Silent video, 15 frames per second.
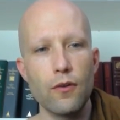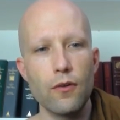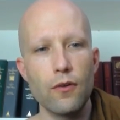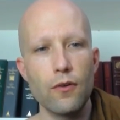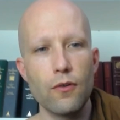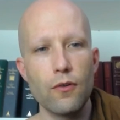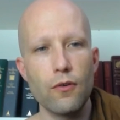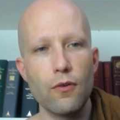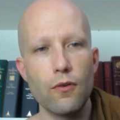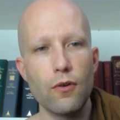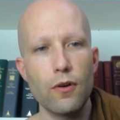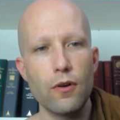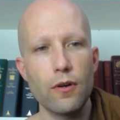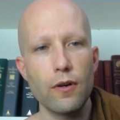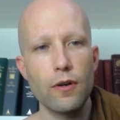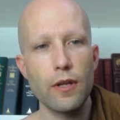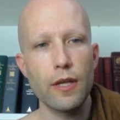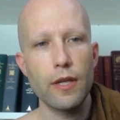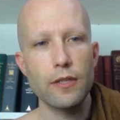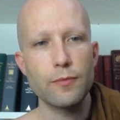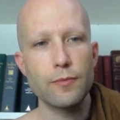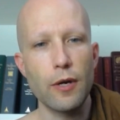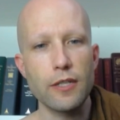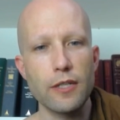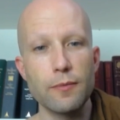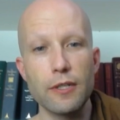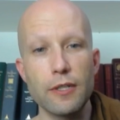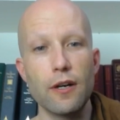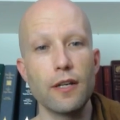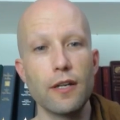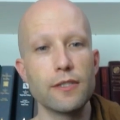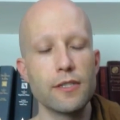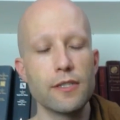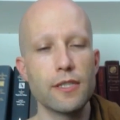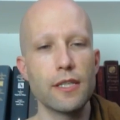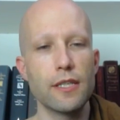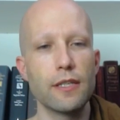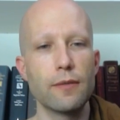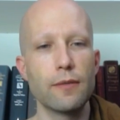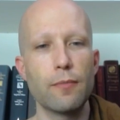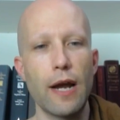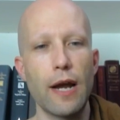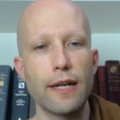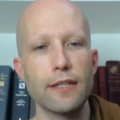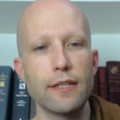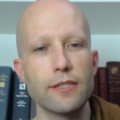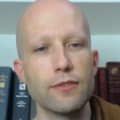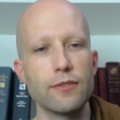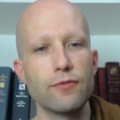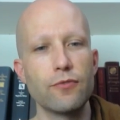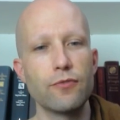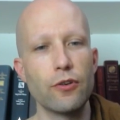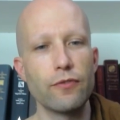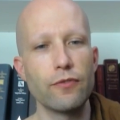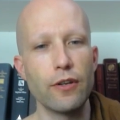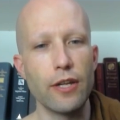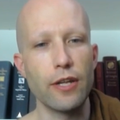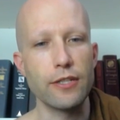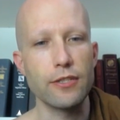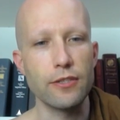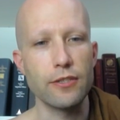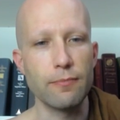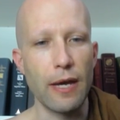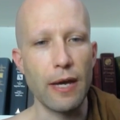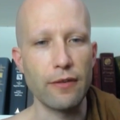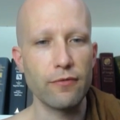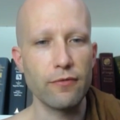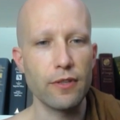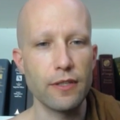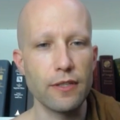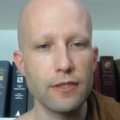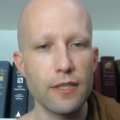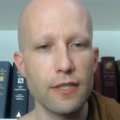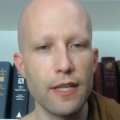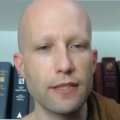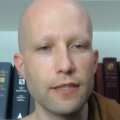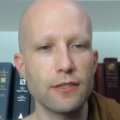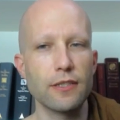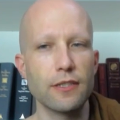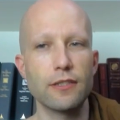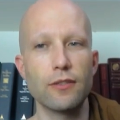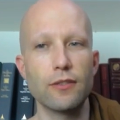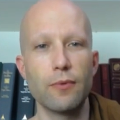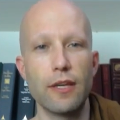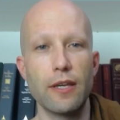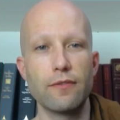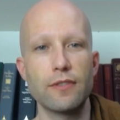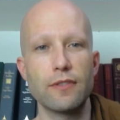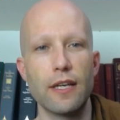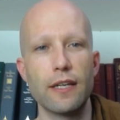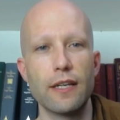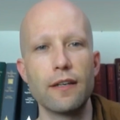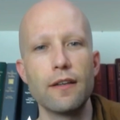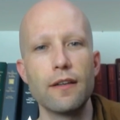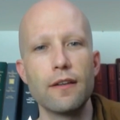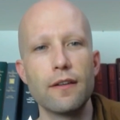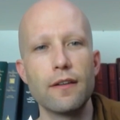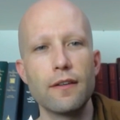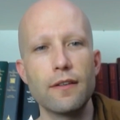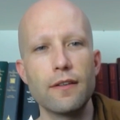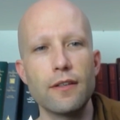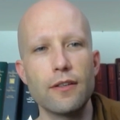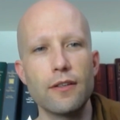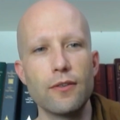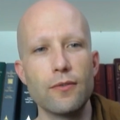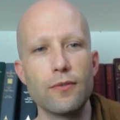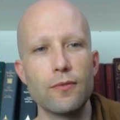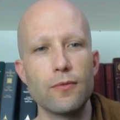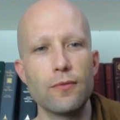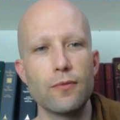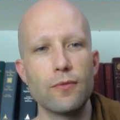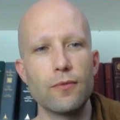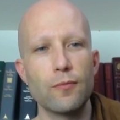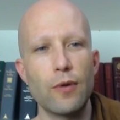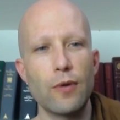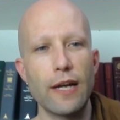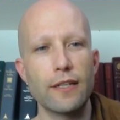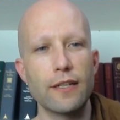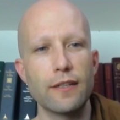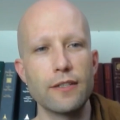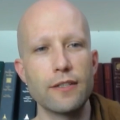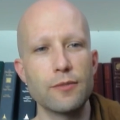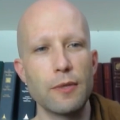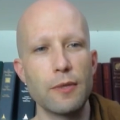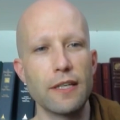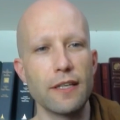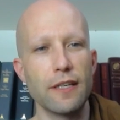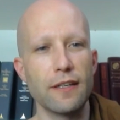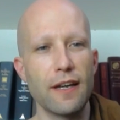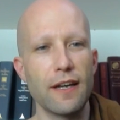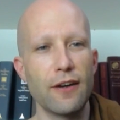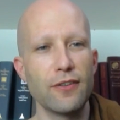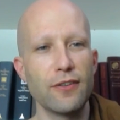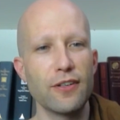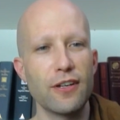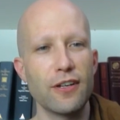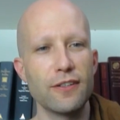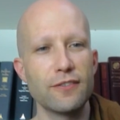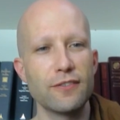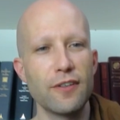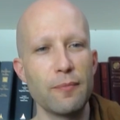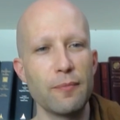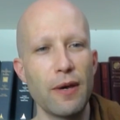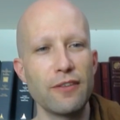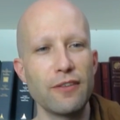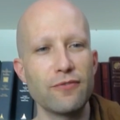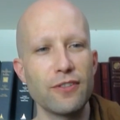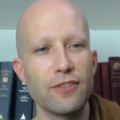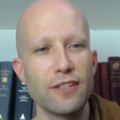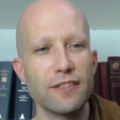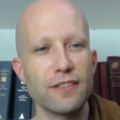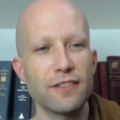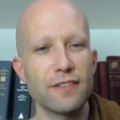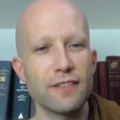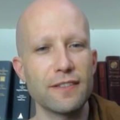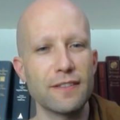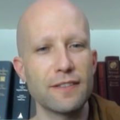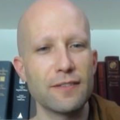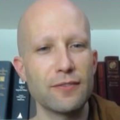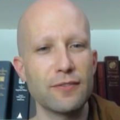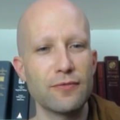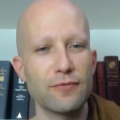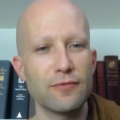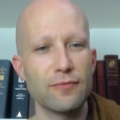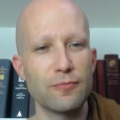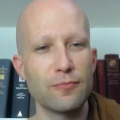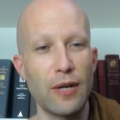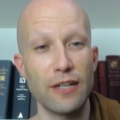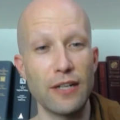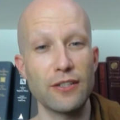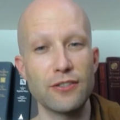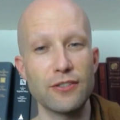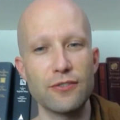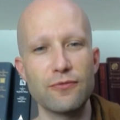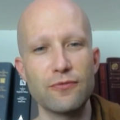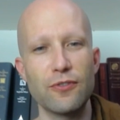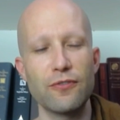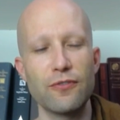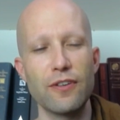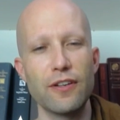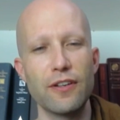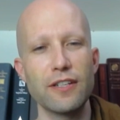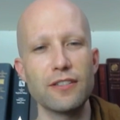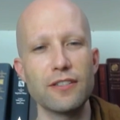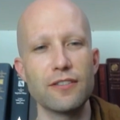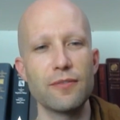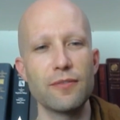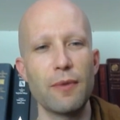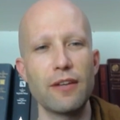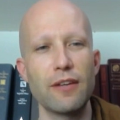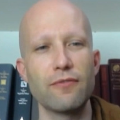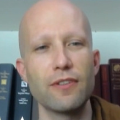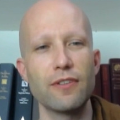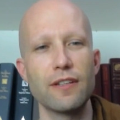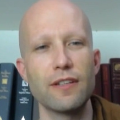Or its proximate cause is the practice of the four foundations of mindfulness. And that's just a way of saying, practically speaking, how do you cultivate mindfulness? Practice the four foundations of mindfulness.